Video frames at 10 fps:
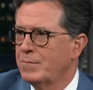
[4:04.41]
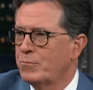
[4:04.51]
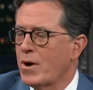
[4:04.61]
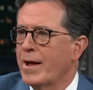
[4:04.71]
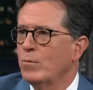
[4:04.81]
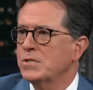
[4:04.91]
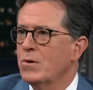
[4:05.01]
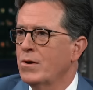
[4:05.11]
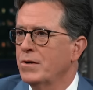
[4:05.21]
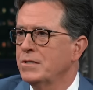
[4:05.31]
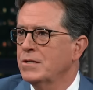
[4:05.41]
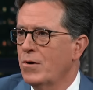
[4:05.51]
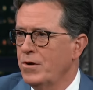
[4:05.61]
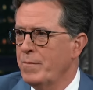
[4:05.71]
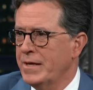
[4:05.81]
Brian, what's weird. going on? Did
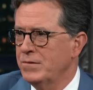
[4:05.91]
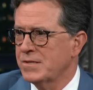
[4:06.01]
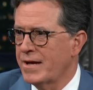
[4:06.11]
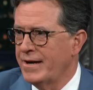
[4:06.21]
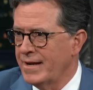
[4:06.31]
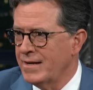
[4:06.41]
Conan make you sign an